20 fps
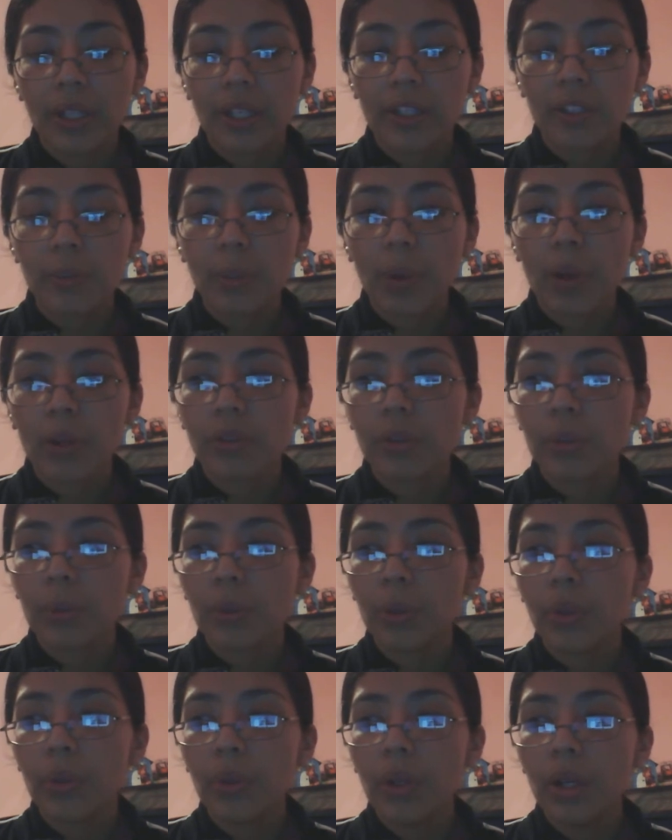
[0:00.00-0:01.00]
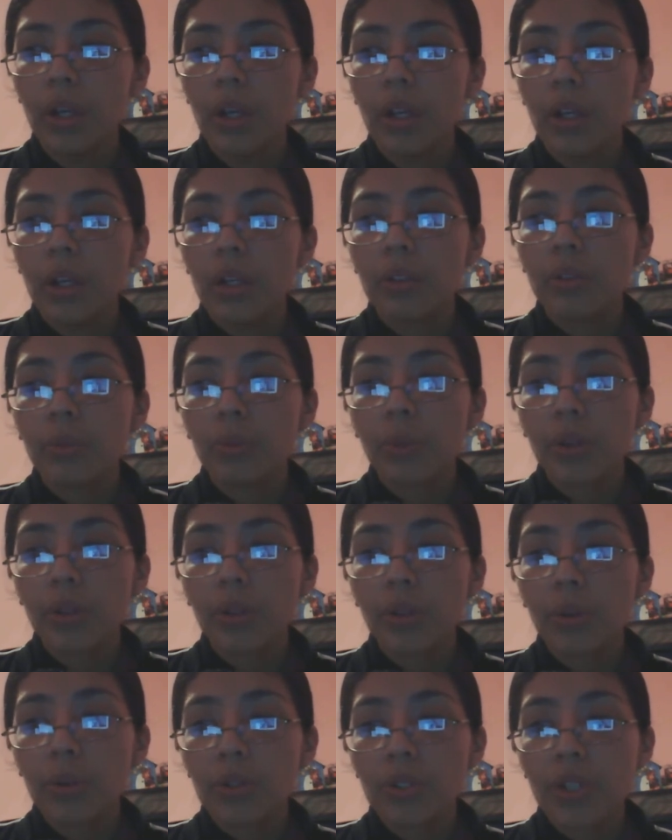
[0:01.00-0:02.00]
as possible, with
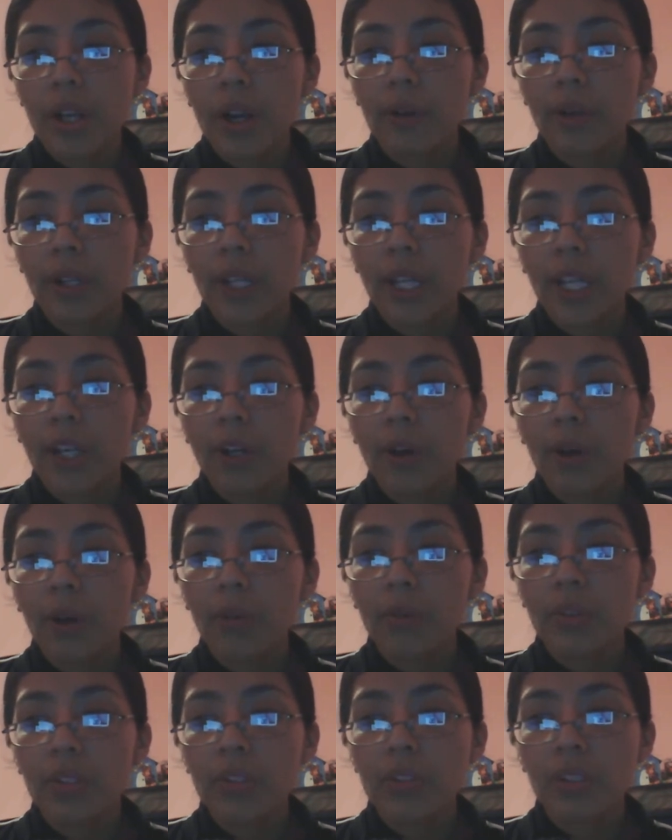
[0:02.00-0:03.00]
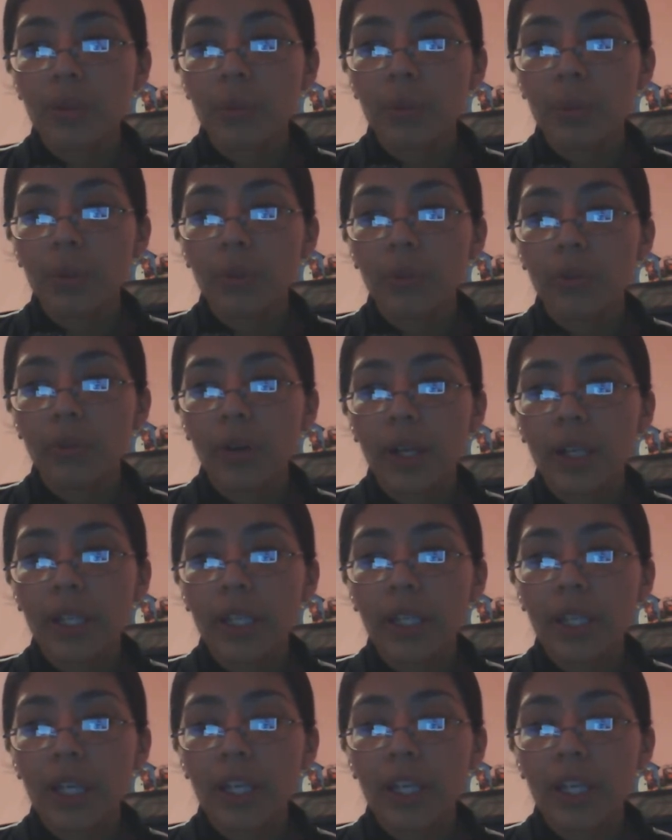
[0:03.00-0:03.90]
no shouting, oversimplifying,